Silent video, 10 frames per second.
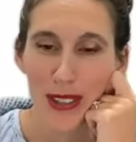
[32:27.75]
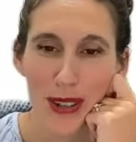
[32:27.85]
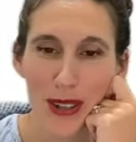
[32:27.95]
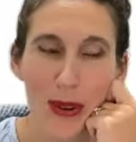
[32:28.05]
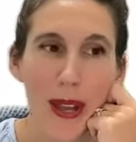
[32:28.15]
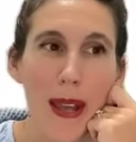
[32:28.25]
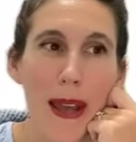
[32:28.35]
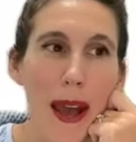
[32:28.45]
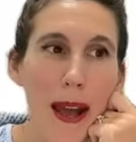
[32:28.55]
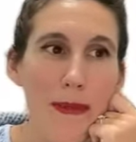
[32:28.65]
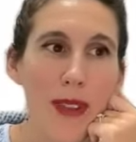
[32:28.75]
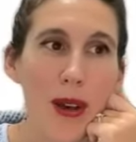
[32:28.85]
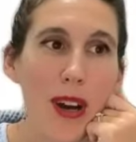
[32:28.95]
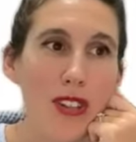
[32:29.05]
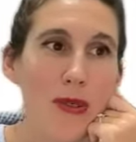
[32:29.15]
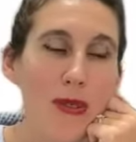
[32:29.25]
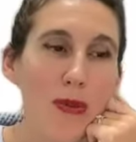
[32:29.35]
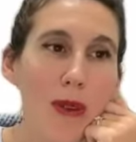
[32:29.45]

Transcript: So um, the question was,